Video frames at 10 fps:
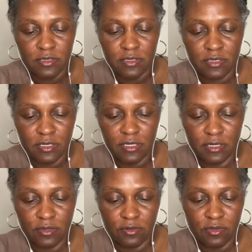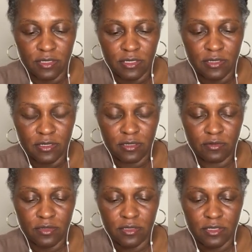Stuck in the corner here. I don't
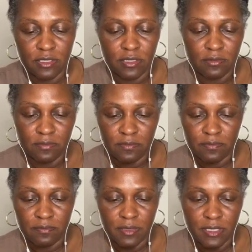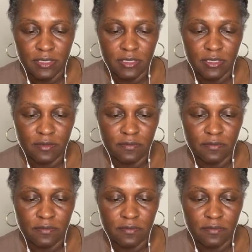want to cut them by accident.